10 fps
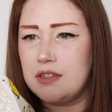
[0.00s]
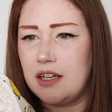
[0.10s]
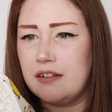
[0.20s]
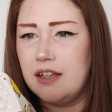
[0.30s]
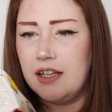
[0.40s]

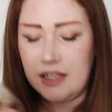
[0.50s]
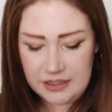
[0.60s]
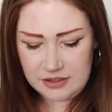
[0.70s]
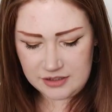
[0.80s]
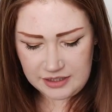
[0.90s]
So
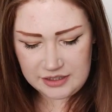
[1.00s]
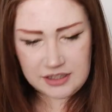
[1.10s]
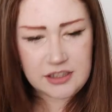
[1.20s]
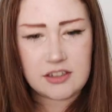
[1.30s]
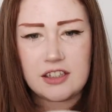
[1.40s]
it does
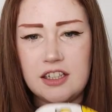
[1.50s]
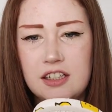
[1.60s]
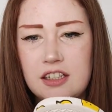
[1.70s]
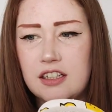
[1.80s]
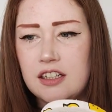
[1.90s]
actually look
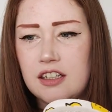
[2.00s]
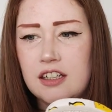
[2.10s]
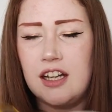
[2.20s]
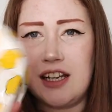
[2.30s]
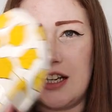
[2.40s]

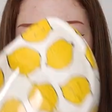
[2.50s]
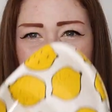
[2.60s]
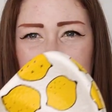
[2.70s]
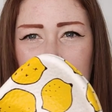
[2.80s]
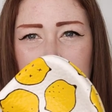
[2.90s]
a little
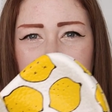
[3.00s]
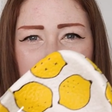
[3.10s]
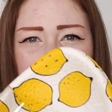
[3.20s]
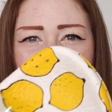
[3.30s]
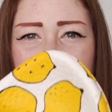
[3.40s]
bit dirty on
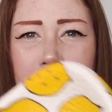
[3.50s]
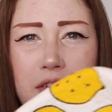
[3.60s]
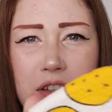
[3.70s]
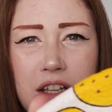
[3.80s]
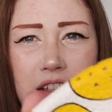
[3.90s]
that one. I don't know
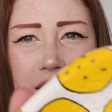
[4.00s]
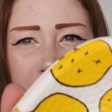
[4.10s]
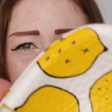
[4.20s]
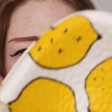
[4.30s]
if you can